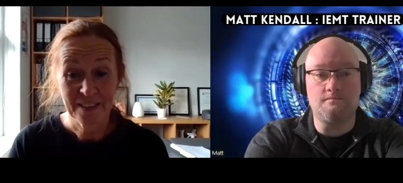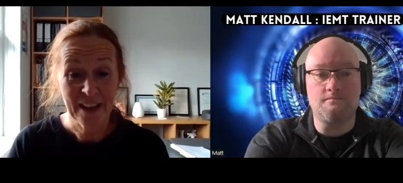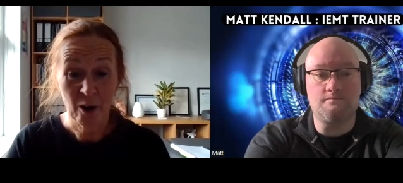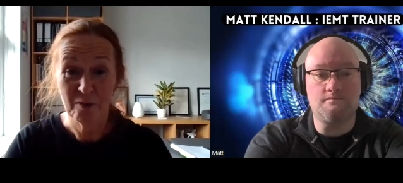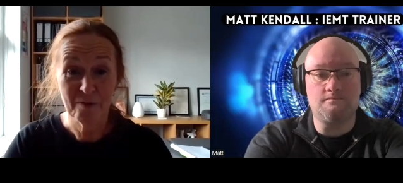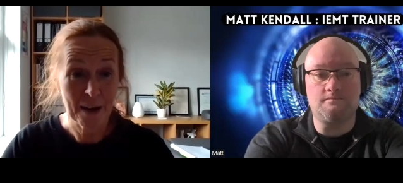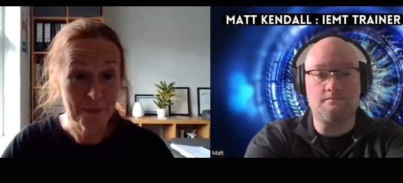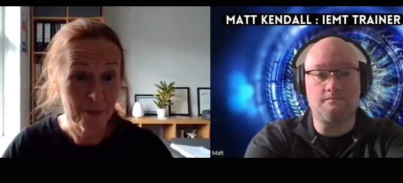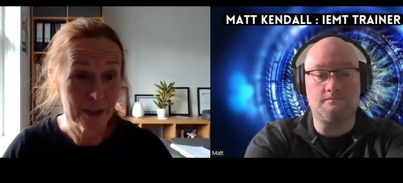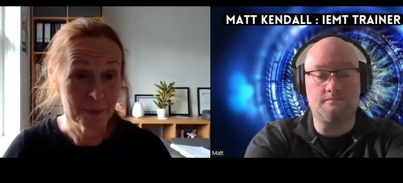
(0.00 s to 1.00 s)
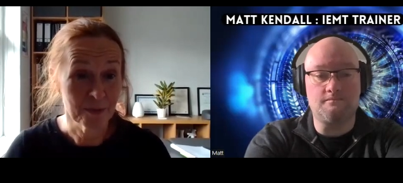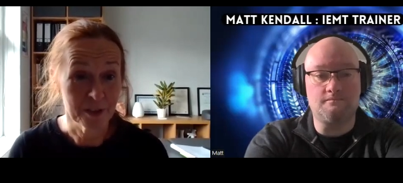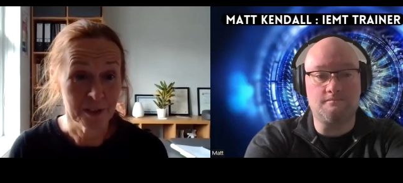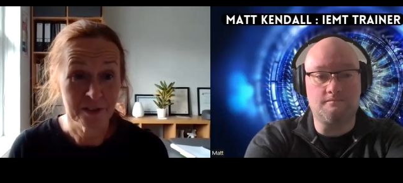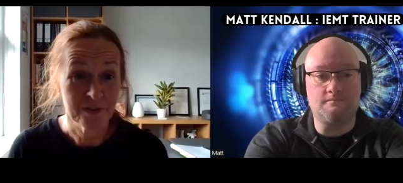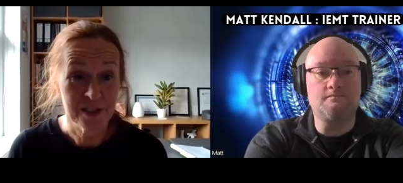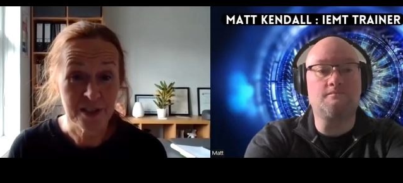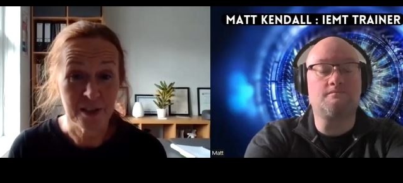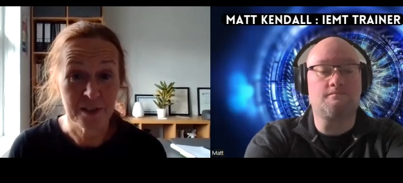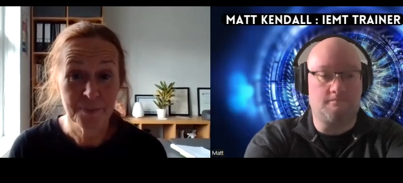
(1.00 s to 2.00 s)
Speaker 1: their whole family will improve.
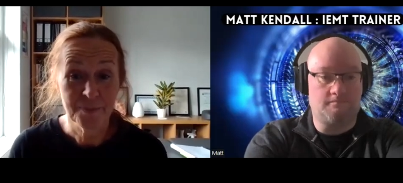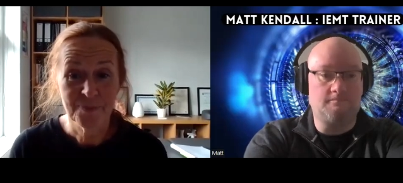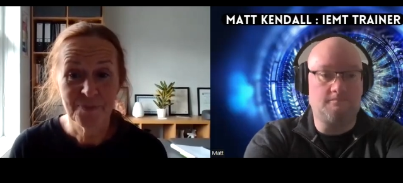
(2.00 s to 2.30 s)
So